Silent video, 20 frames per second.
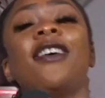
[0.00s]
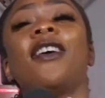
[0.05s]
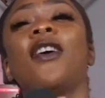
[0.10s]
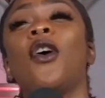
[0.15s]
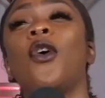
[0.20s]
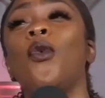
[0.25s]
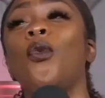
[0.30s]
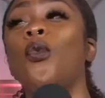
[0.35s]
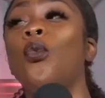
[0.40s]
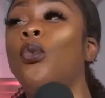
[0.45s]

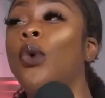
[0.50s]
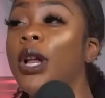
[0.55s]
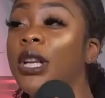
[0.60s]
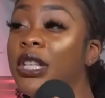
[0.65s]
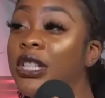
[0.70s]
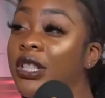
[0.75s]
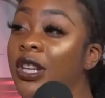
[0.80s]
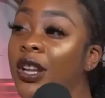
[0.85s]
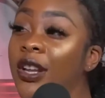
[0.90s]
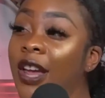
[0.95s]

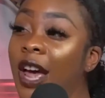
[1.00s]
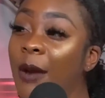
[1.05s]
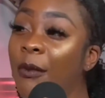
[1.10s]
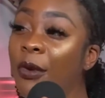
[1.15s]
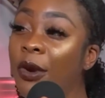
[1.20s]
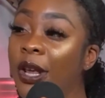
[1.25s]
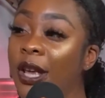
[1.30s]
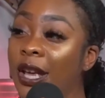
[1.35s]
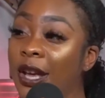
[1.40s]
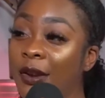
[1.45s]
which
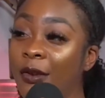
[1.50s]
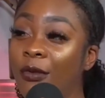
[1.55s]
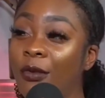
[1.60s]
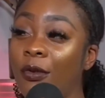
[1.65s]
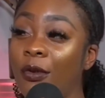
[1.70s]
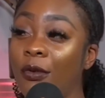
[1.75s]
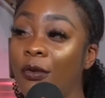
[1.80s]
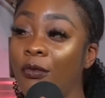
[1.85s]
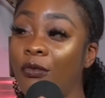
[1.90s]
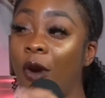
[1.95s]
celebrity
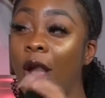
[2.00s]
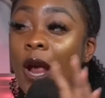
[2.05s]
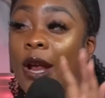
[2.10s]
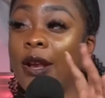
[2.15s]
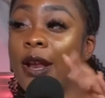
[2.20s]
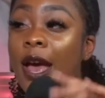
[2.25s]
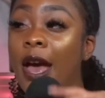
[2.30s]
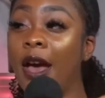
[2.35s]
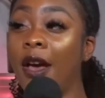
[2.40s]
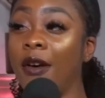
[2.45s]
right
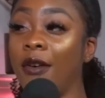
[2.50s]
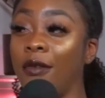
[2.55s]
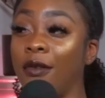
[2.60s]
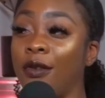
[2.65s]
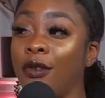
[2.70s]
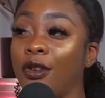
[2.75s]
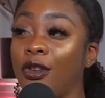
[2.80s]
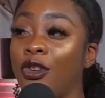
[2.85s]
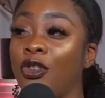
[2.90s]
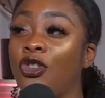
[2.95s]
now
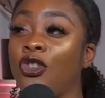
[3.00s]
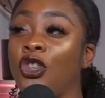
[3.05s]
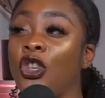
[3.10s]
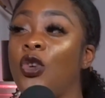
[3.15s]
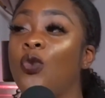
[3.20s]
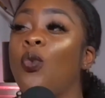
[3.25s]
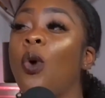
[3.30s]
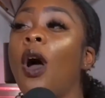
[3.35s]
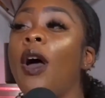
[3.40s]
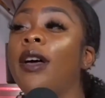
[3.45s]
do
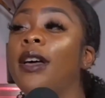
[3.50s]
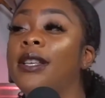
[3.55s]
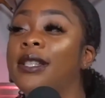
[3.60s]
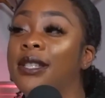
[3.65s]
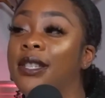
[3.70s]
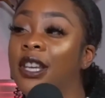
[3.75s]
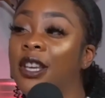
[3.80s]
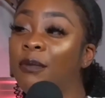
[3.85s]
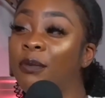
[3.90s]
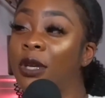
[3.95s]
you want his
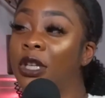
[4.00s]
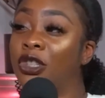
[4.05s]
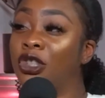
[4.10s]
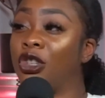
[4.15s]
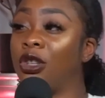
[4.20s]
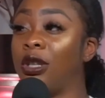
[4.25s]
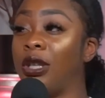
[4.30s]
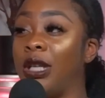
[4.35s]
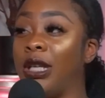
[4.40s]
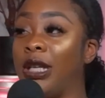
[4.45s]
dick
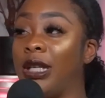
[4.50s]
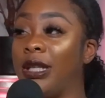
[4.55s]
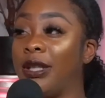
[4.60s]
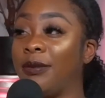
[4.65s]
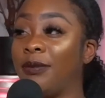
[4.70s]
picture leaked?